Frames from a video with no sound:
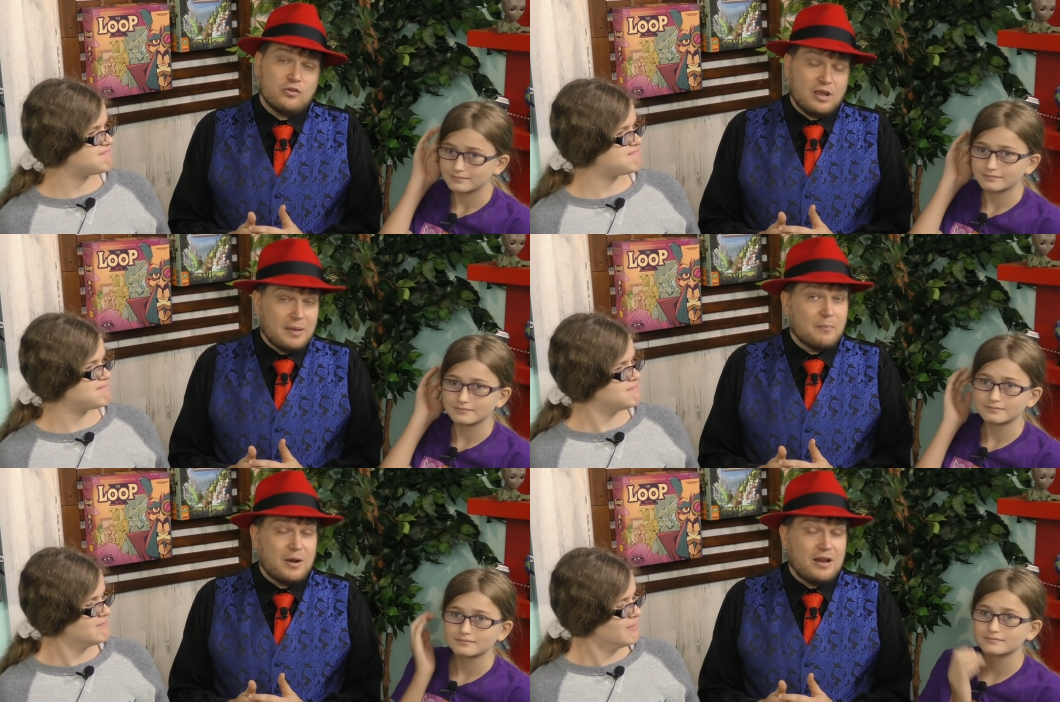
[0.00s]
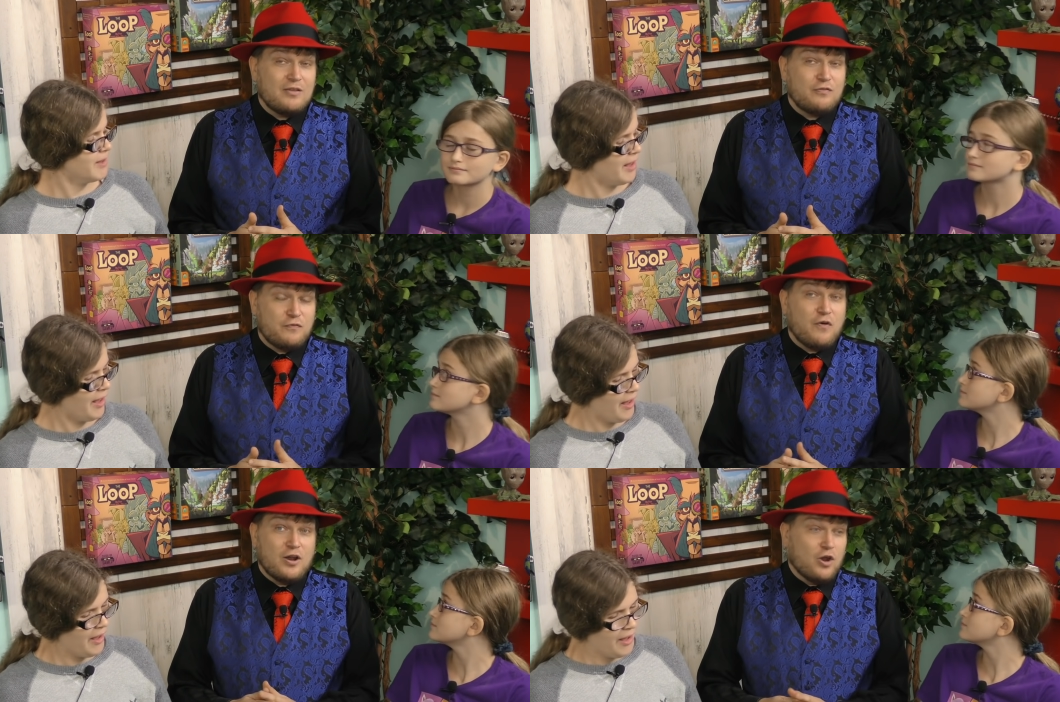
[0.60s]
Speaker 1: are gimmick, but it is
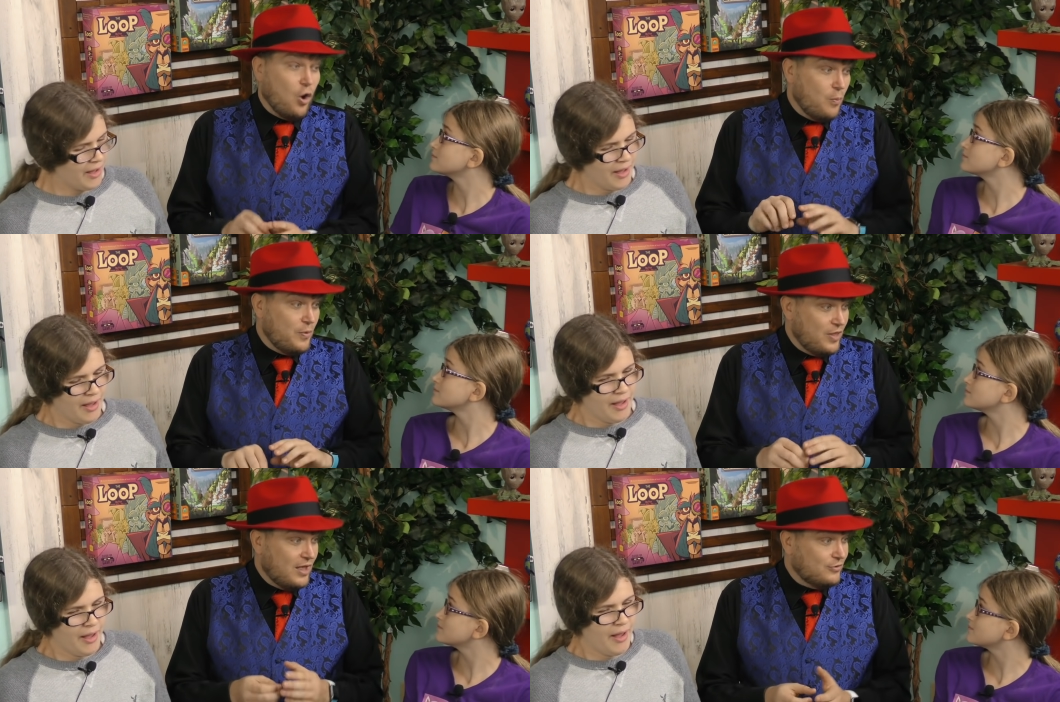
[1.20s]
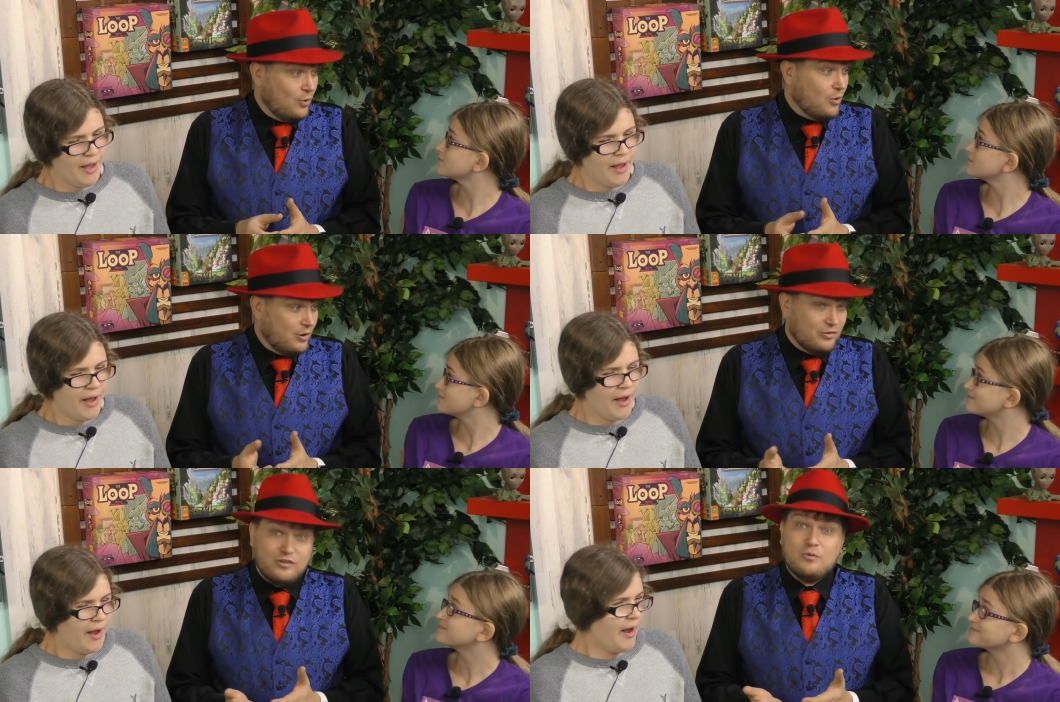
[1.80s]
fun to open that door
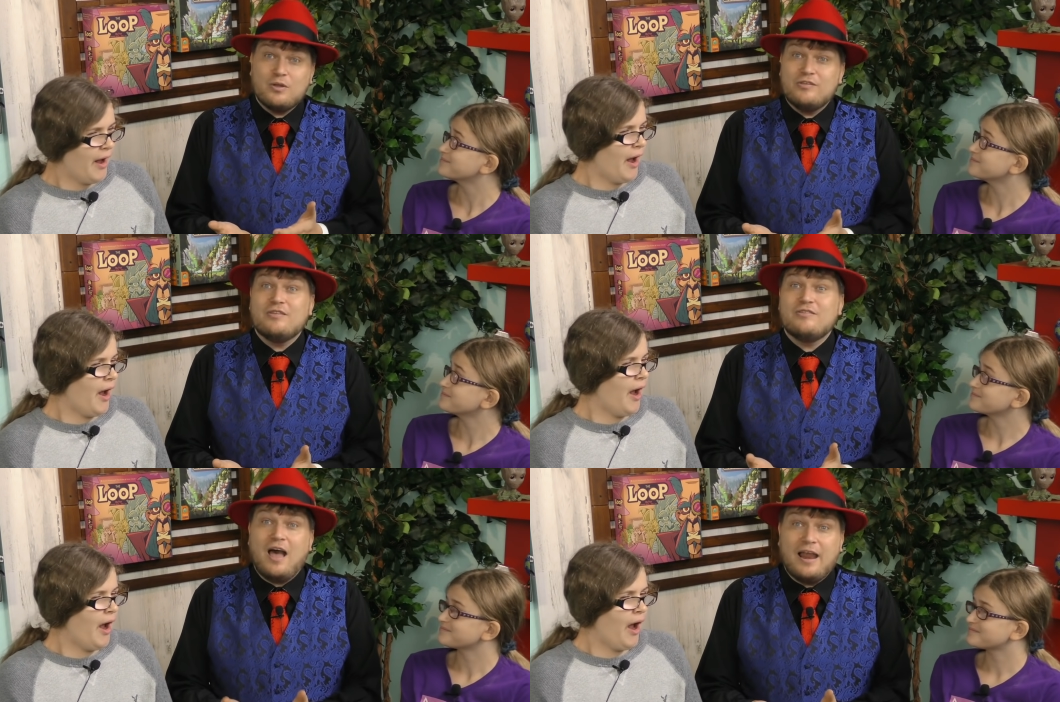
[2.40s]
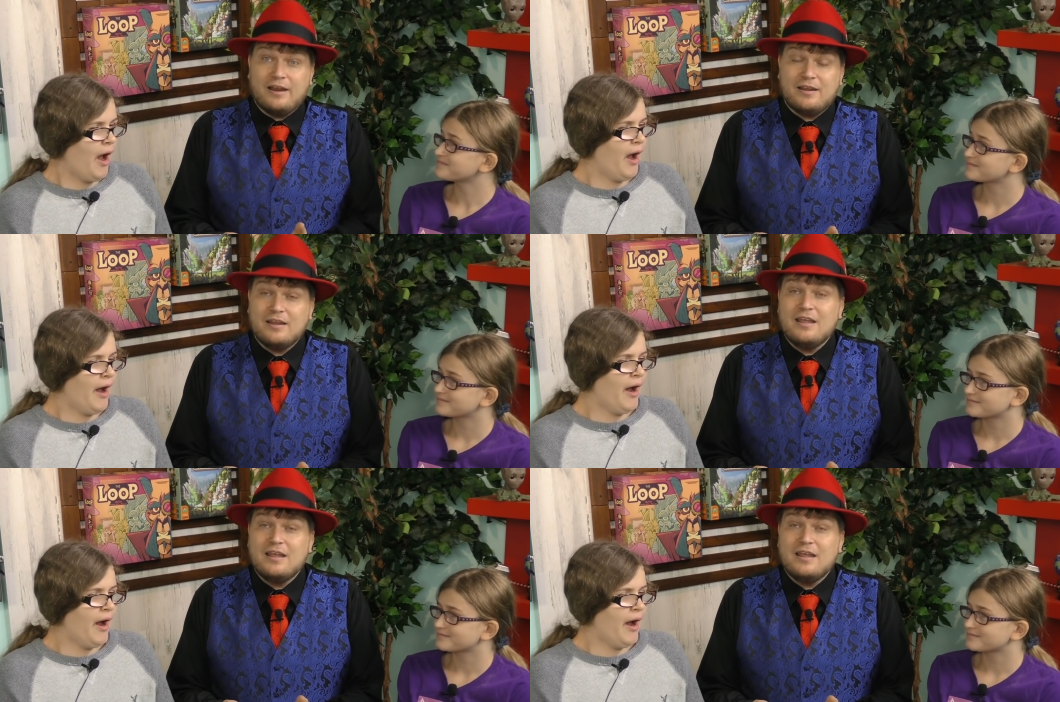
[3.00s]
and see what's inside it.